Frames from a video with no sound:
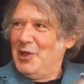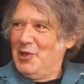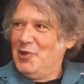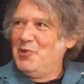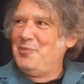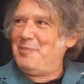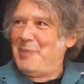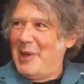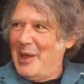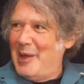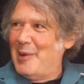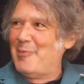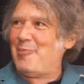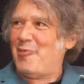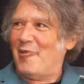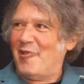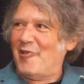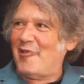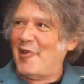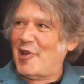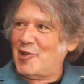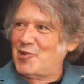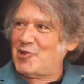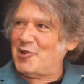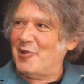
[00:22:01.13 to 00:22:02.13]
you'd pay a
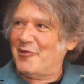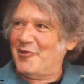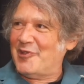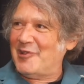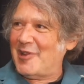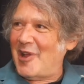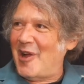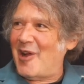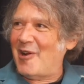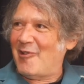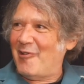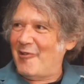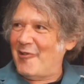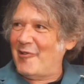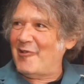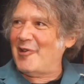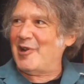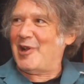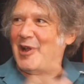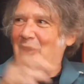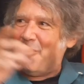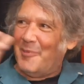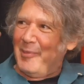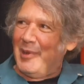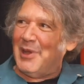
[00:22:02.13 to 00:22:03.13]
professional photographer
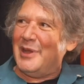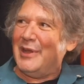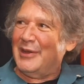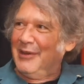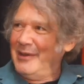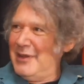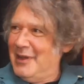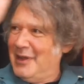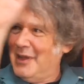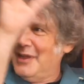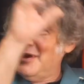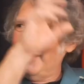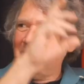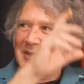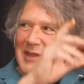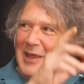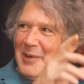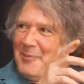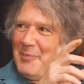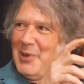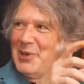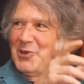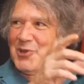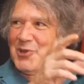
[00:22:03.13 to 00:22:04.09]
to come in, take